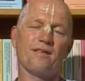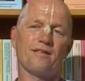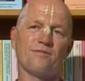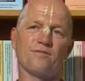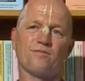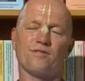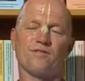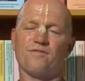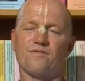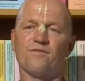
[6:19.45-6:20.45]
And he was one of
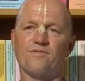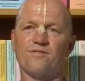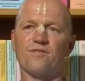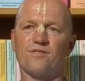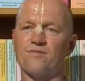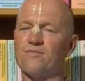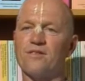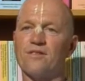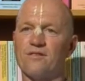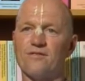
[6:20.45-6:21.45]
the few devotees in the
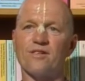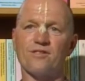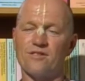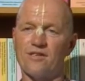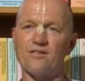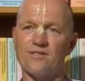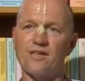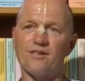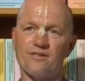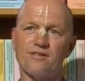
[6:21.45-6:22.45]
beginning who actually held
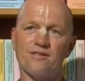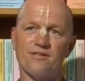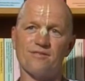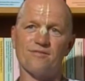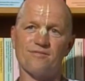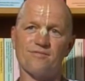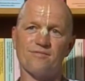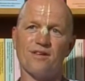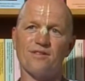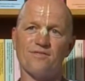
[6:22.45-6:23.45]
down a
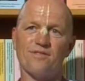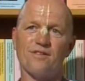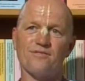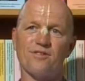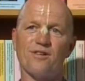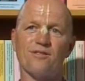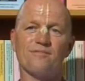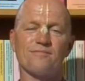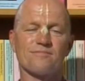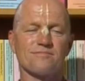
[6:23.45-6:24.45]
9-to-5 job.
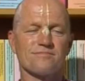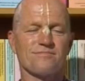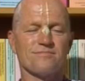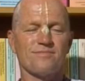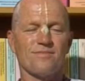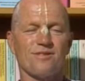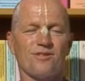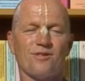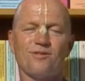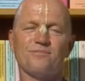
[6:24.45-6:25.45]

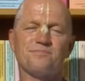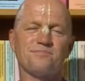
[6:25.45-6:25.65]
So